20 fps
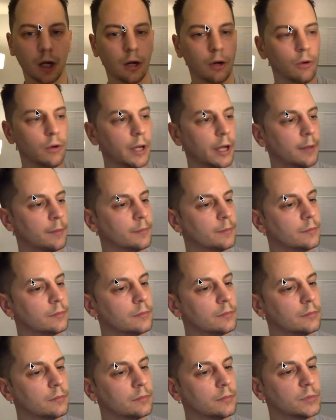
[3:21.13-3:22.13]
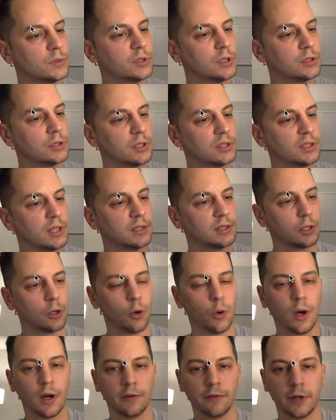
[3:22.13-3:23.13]
Oh, okay. It says a
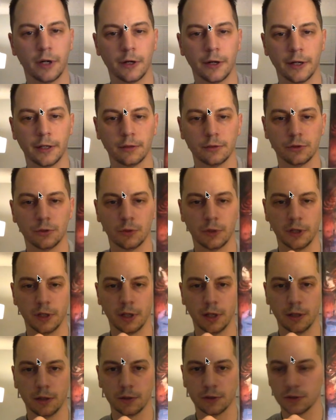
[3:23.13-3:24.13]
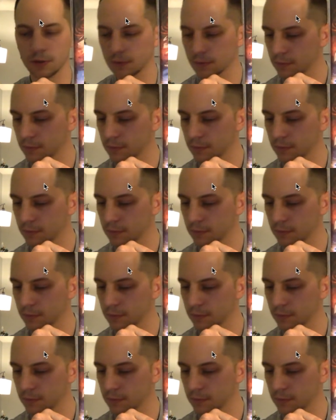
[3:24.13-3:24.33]
quad variant, $20.